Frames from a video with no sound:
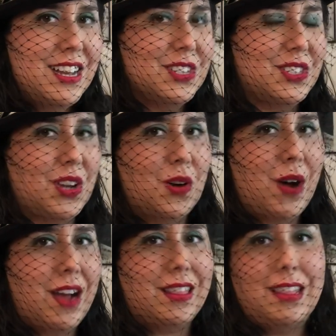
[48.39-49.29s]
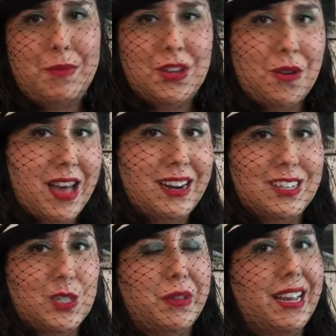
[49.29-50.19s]
So let me go ahead and
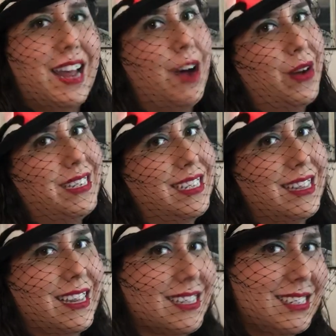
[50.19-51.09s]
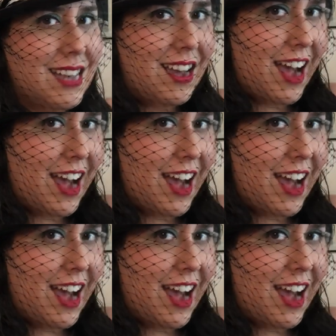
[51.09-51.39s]
explain how I did this.